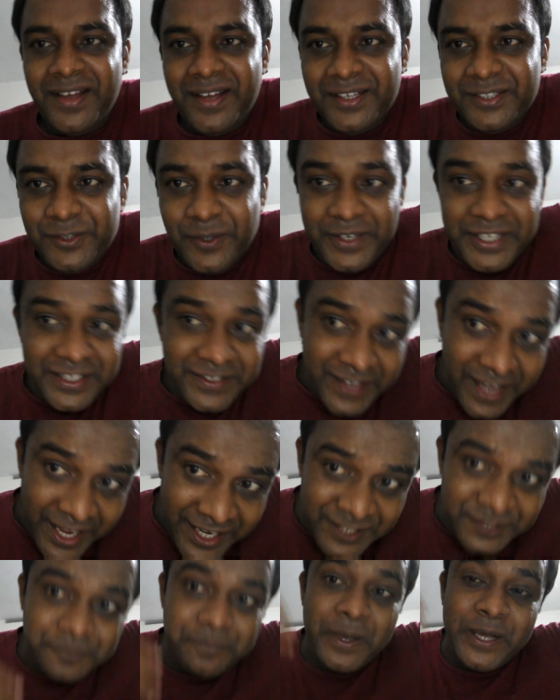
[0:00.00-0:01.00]
So it is highly
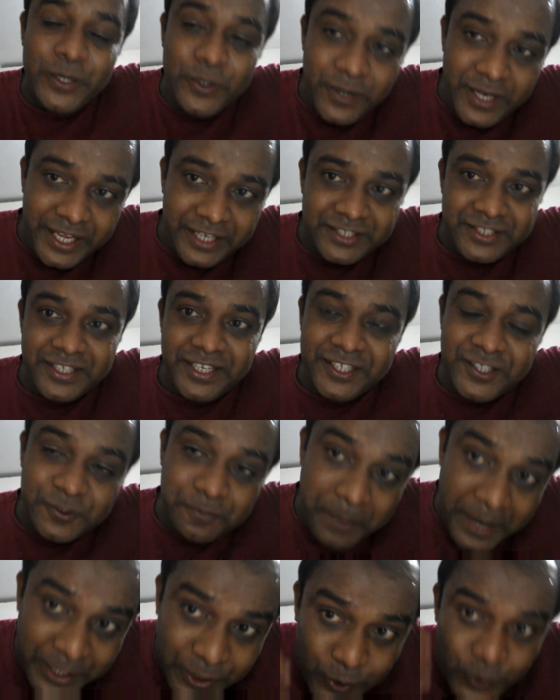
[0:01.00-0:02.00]
speculative. It
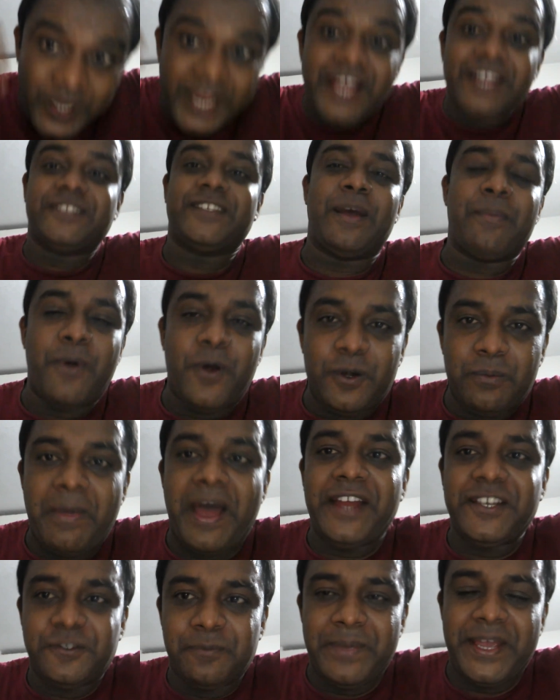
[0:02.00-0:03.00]
speculates about
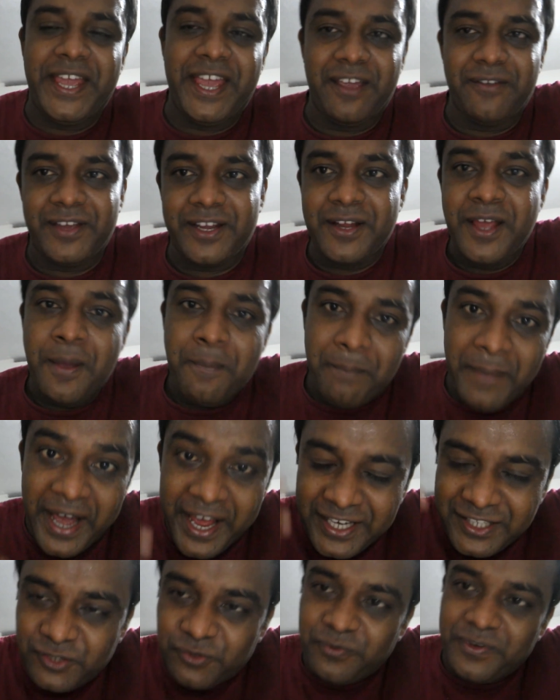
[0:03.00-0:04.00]
man's behavior,
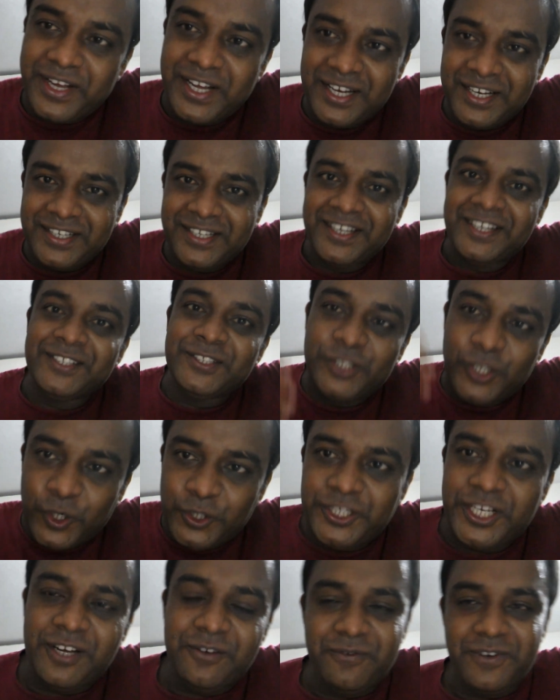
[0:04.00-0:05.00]
man's world,
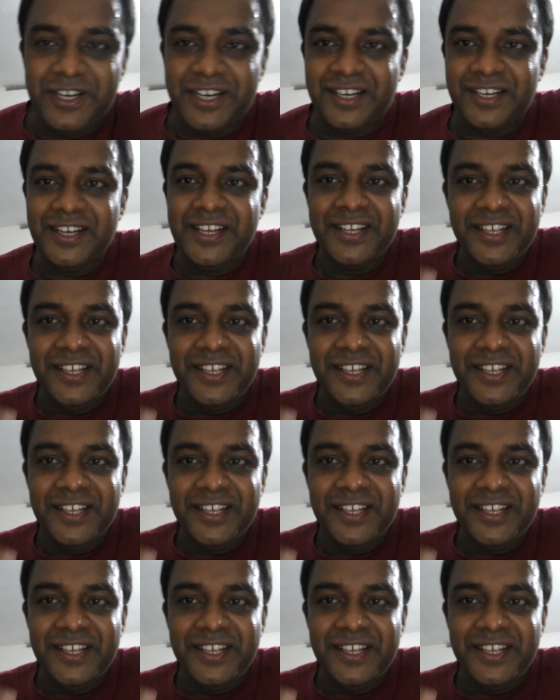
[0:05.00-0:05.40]
social world,